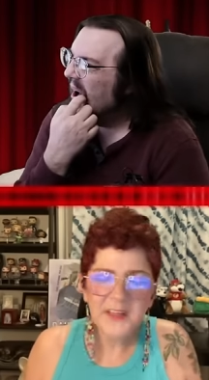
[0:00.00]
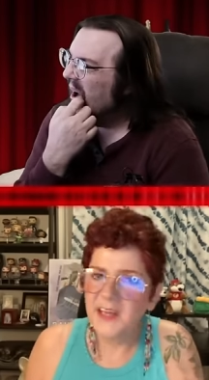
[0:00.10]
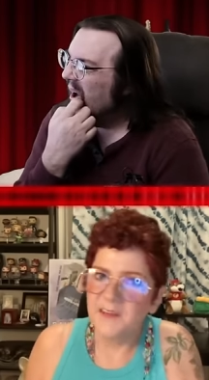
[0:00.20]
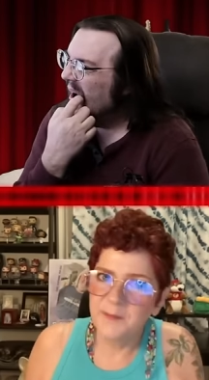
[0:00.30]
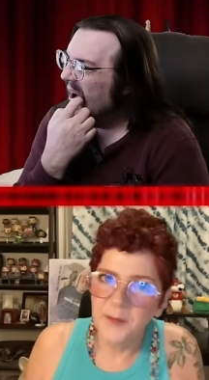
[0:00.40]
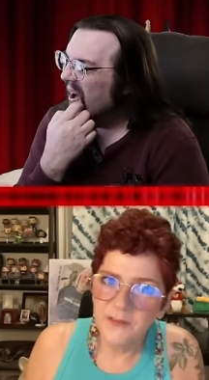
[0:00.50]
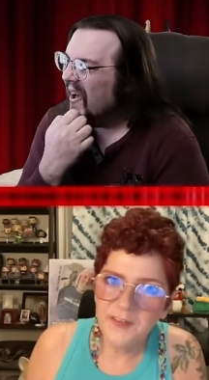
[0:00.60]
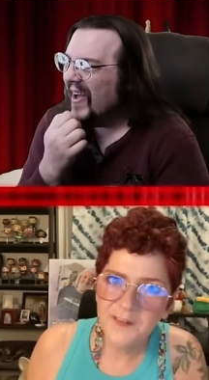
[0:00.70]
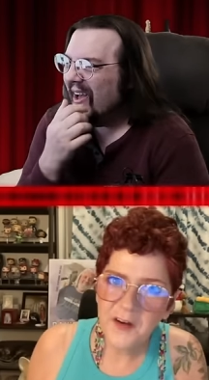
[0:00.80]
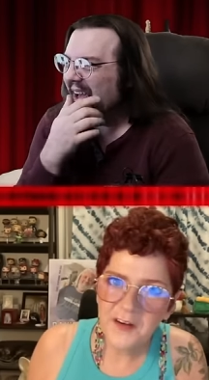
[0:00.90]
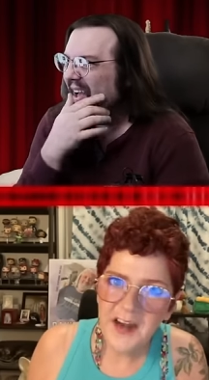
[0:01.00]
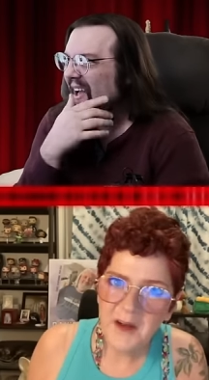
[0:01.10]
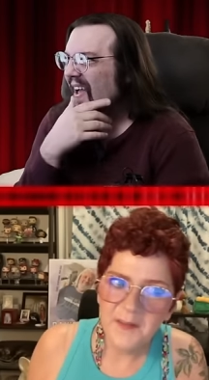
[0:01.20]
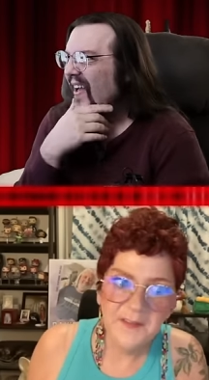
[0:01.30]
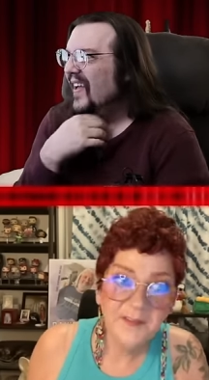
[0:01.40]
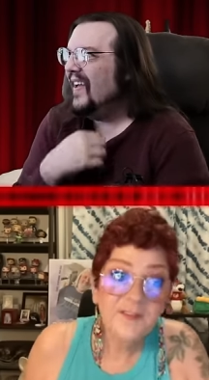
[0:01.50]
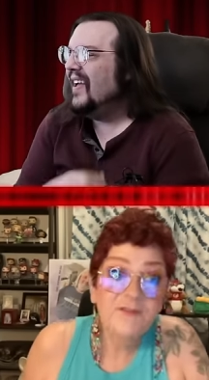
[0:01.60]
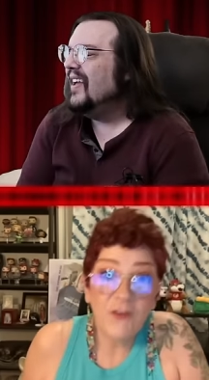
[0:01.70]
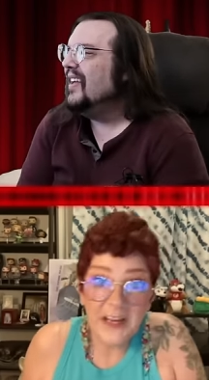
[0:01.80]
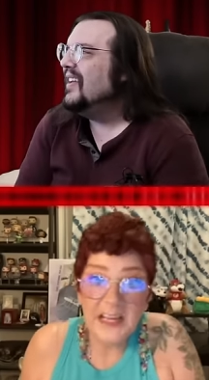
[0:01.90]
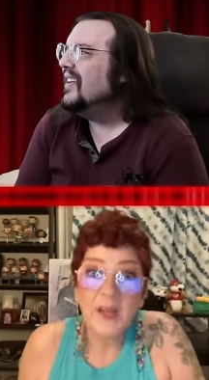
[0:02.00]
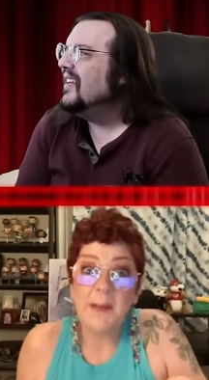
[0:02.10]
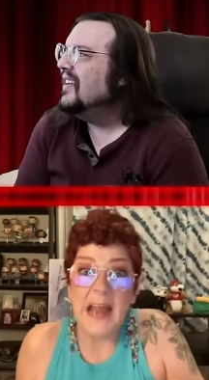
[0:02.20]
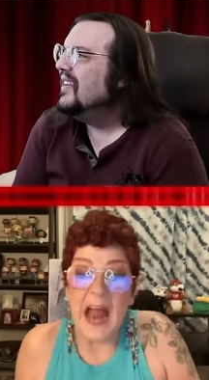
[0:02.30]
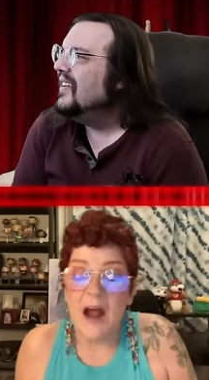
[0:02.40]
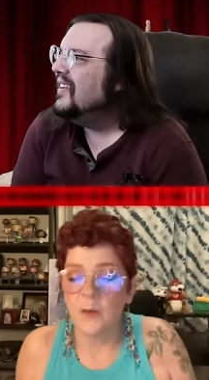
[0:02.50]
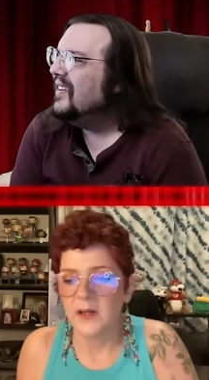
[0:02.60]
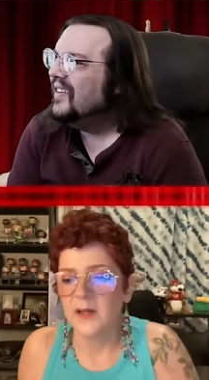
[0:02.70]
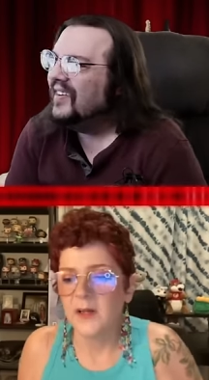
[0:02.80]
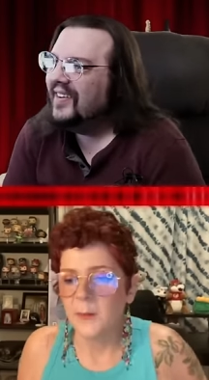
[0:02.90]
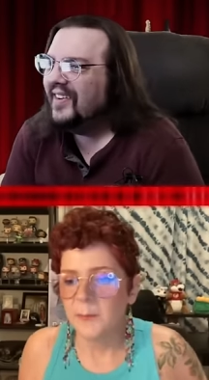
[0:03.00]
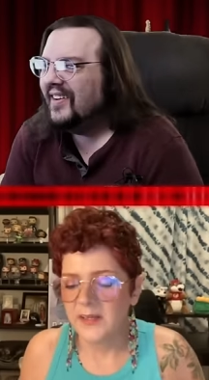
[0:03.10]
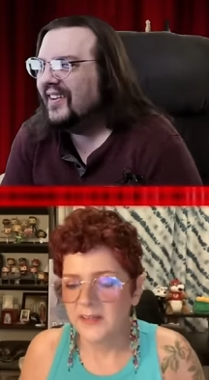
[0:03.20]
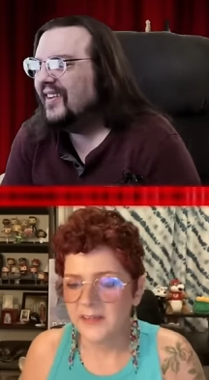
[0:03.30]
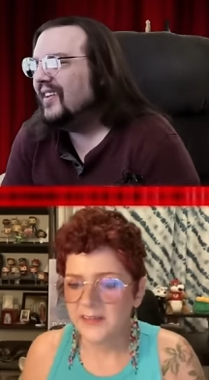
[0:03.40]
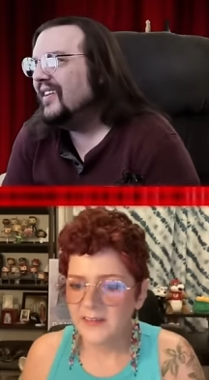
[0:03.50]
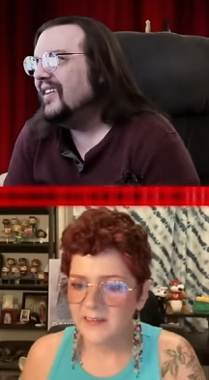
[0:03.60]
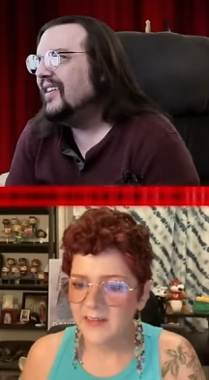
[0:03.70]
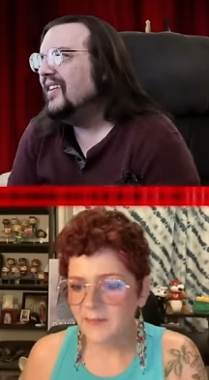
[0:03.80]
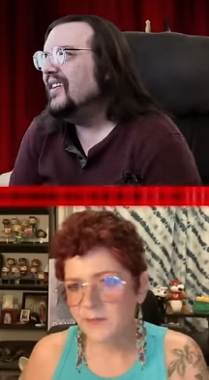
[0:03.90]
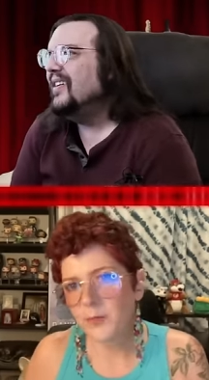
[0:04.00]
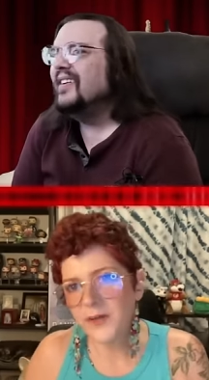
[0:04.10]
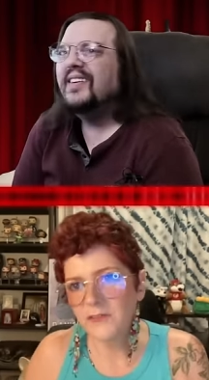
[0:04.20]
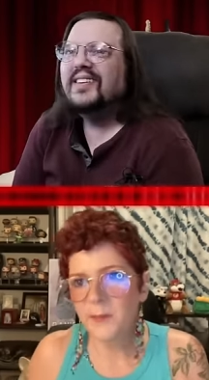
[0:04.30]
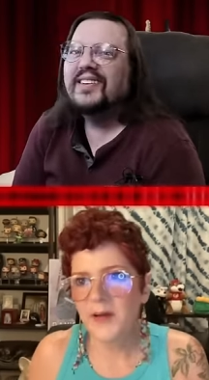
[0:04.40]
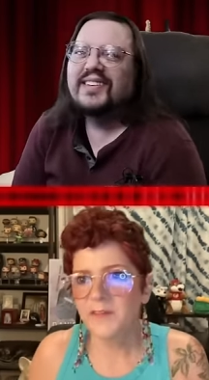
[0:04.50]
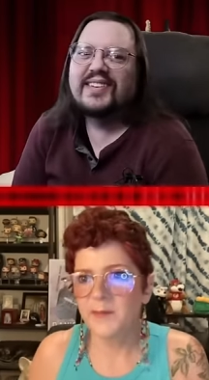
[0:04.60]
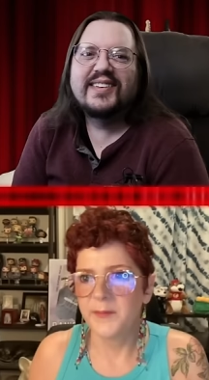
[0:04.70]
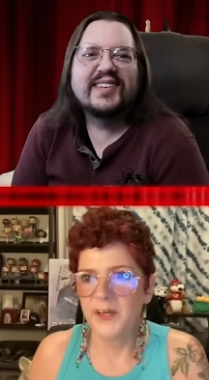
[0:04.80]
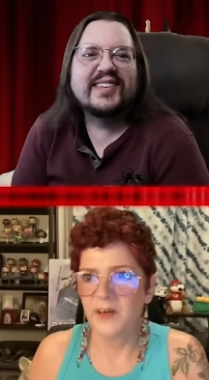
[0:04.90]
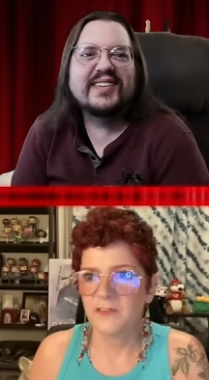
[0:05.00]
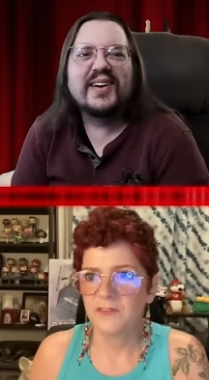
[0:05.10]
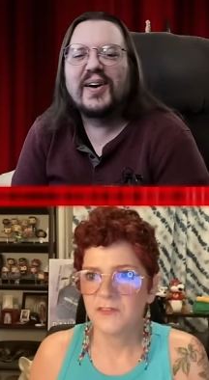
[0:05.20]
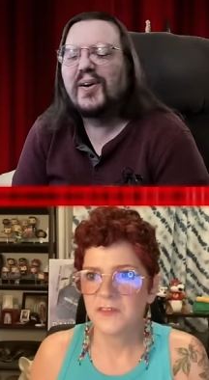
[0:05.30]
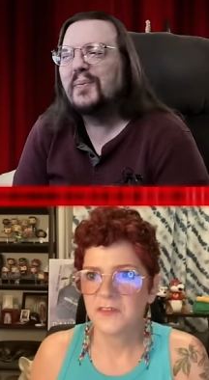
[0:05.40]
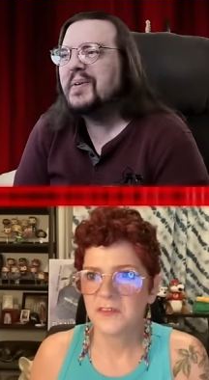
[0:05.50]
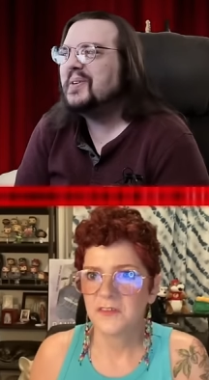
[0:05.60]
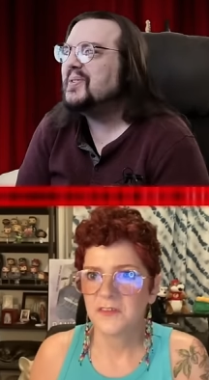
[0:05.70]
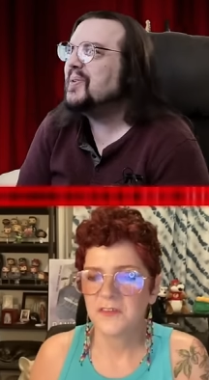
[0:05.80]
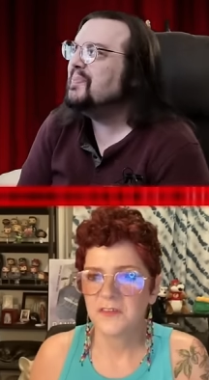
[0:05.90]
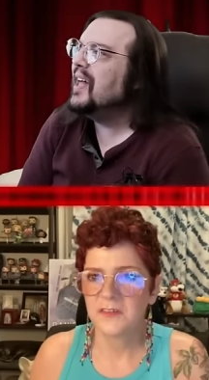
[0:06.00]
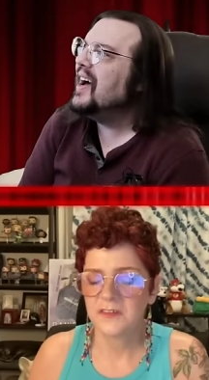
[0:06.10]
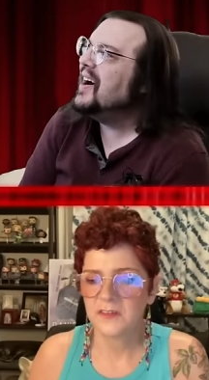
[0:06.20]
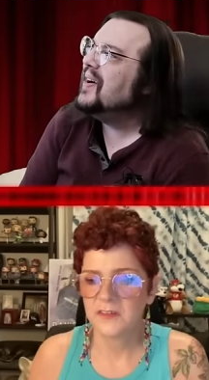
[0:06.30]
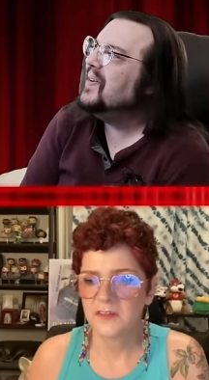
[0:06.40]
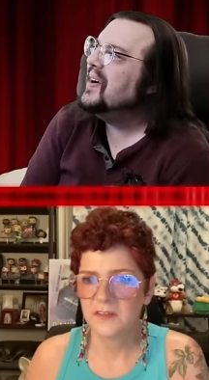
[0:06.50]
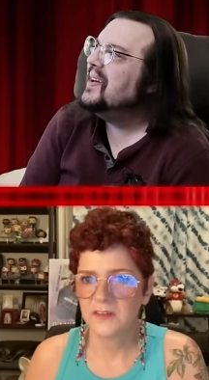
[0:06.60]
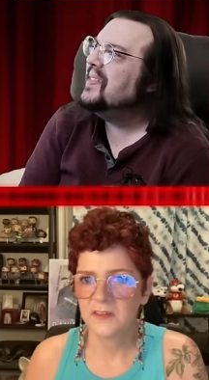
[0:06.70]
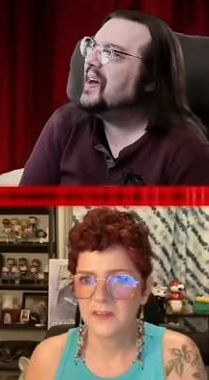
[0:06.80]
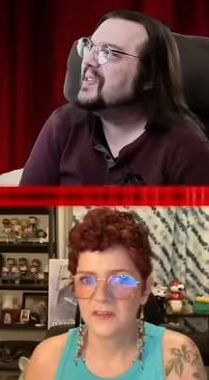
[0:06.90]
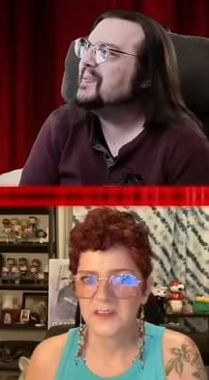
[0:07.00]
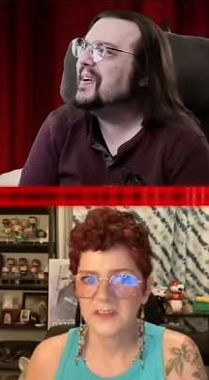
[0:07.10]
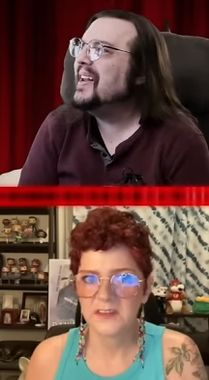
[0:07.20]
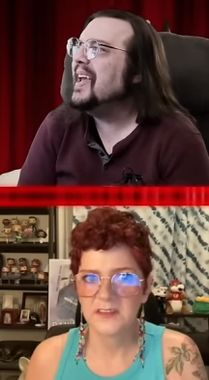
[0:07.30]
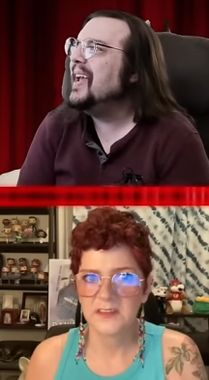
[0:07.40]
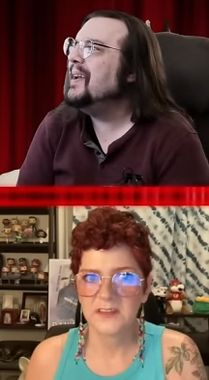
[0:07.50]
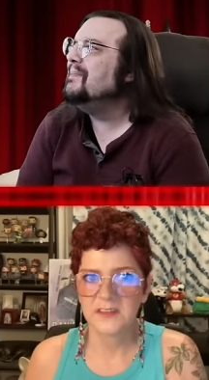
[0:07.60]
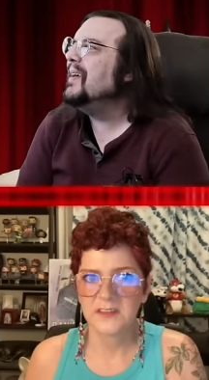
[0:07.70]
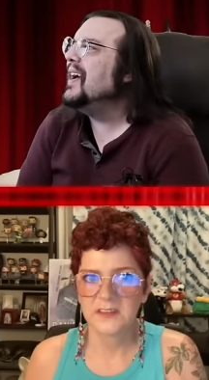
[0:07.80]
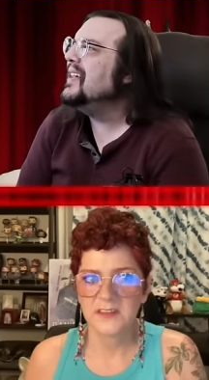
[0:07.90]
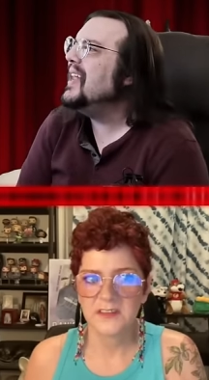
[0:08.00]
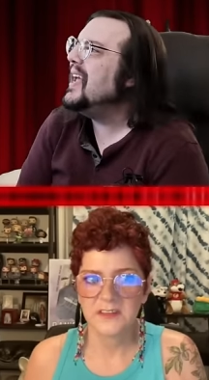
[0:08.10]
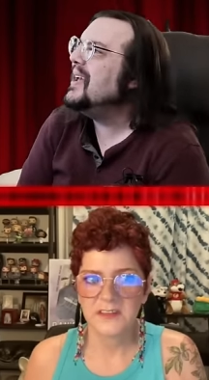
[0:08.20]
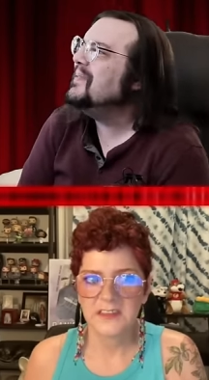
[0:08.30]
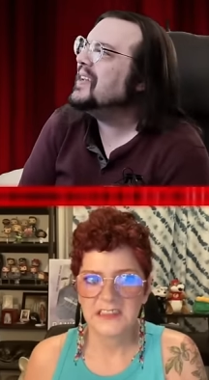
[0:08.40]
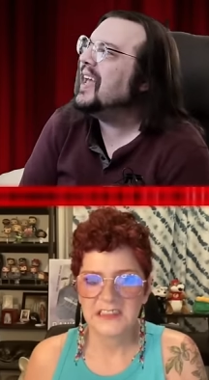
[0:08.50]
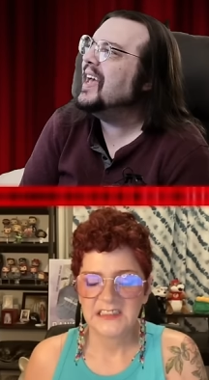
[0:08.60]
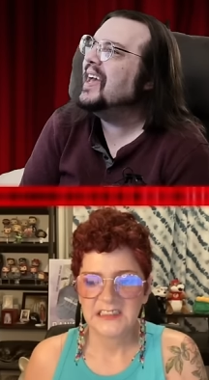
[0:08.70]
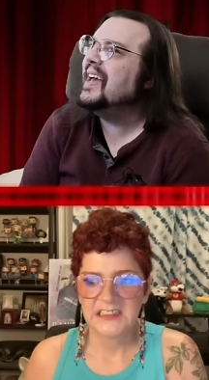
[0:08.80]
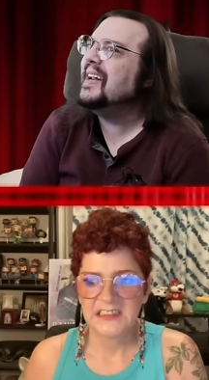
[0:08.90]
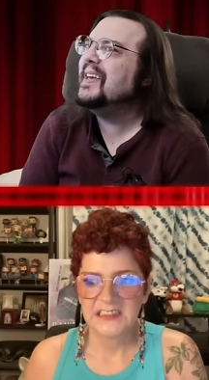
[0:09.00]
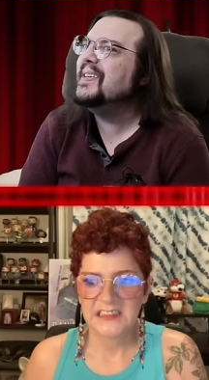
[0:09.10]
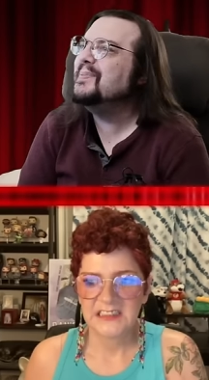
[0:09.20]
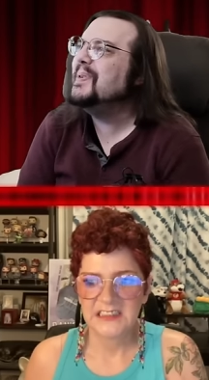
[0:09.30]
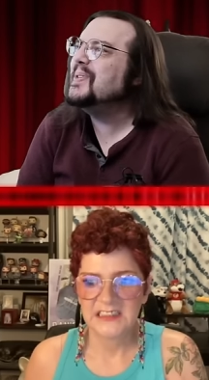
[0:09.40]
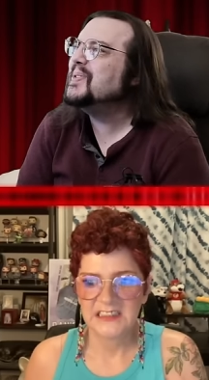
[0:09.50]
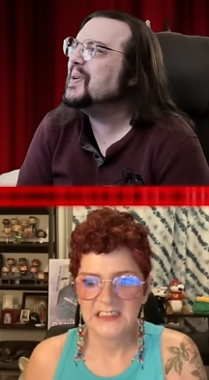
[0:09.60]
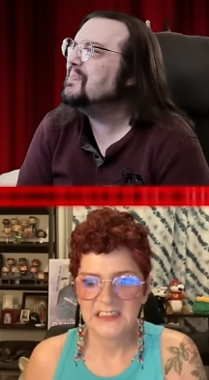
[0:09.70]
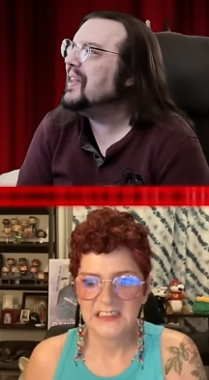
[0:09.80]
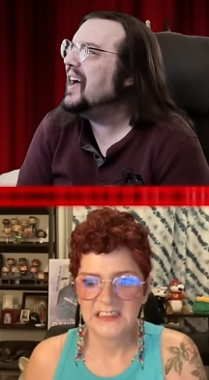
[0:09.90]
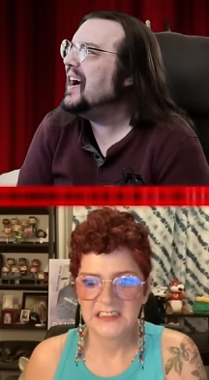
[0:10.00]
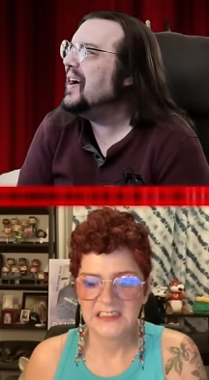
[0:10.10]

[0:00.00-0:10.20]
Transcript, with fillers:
Speaker 1: what kids' movies are now. This is freaking me out but it, it, that's what it reminds me oh,
Speaker 2: of. Mr. Plow, that's my name. My name again is Mr. Plow.